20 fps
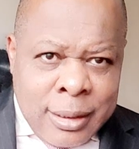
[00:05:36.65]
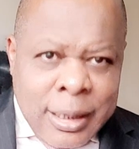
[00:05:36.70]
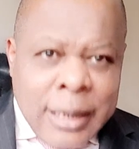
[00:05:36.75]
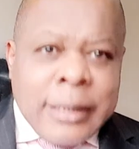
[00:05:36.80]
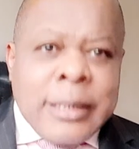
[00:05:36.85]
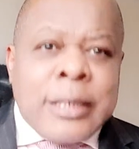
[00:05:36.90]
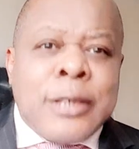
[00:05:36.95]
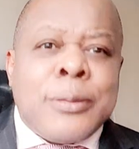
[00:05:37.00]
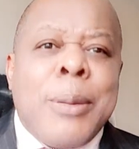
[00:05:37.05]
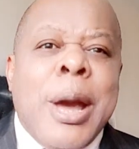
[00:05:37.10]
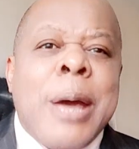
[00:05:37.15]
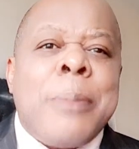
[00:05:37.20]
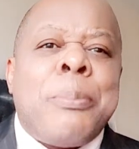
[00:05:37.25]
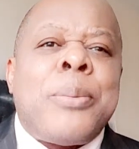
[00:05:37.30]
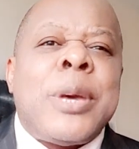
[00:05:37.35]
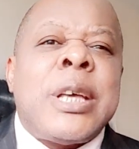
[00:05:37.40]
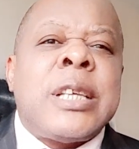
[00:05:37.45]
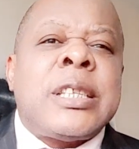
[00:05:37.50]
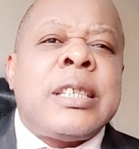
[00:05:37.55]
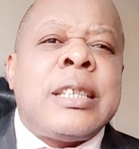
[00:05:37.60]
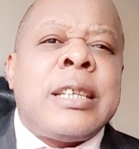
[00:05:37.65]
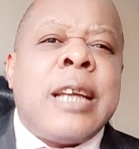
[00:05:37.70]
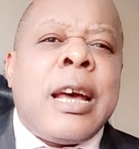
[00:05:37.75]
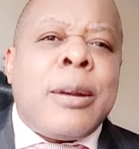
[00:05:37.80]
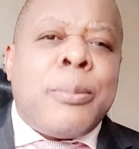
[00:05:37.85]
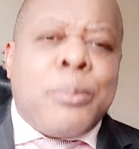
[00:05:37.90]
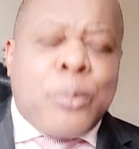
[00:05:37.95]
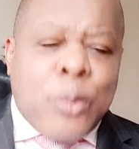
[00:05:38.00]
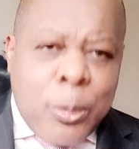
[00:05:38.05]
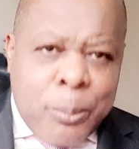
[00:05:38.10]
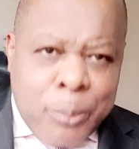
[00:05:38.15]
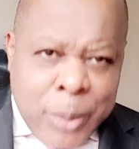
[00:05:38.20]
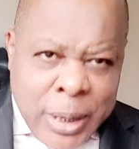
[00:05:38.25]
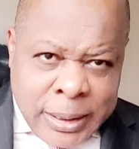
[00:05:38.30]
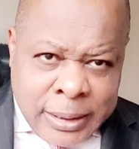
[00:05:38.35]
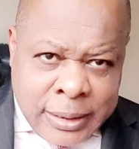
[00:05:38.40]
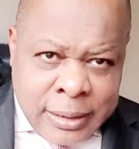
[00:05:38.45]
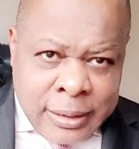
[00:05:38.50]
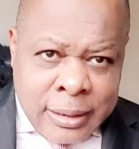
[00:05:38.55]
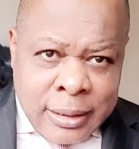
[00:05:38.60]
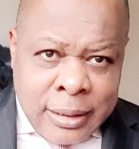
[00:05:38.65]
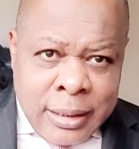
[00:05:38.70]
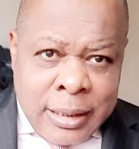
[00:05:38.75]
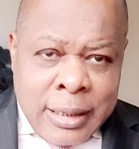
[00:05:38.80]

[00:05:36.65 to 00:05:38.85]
It is my personal property.